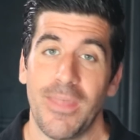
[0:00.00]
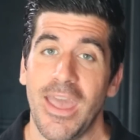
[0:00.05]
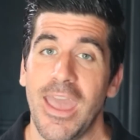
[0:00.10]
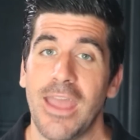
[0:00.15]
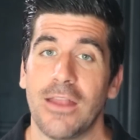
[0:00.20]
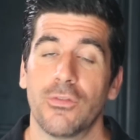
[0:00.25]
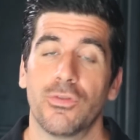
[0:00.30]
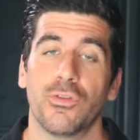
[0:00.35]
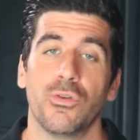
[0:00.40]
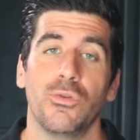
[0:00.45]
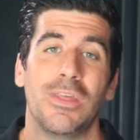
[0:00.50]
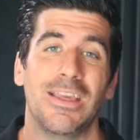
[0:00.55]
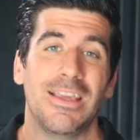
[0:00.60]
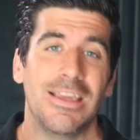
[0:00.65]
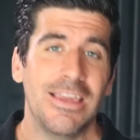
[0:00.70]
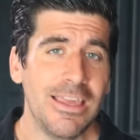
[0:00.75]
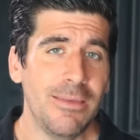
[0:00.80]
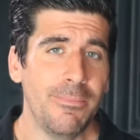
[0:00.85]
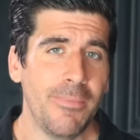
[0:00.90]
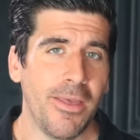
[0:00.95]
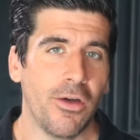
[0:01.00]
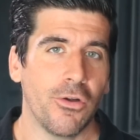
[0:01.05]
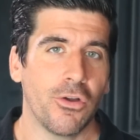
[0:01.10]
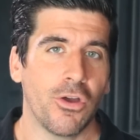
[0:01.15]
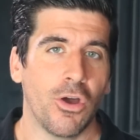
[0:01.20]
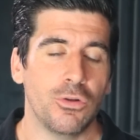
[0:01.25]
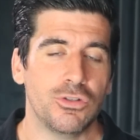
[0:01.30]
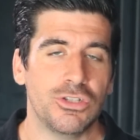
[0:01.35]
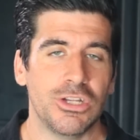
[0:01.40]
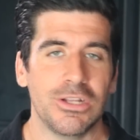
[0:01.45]
And through the email
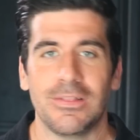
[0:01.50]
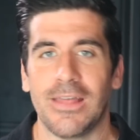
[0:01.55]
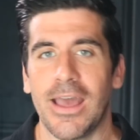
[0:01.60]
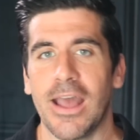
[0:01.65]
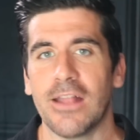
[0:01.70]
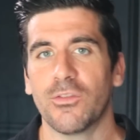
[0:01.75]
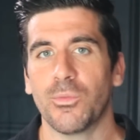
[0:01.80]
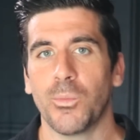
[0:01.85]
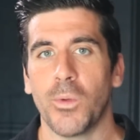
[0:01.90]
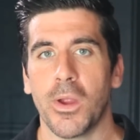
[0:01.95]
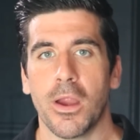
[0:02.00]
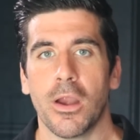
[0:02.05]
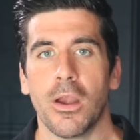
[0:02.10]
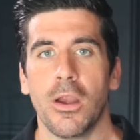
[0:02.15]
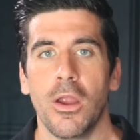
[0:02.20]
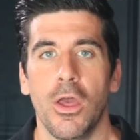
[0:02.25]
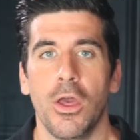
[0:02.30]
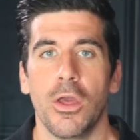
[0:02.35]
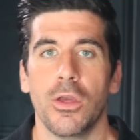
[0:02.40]
coaching, that's where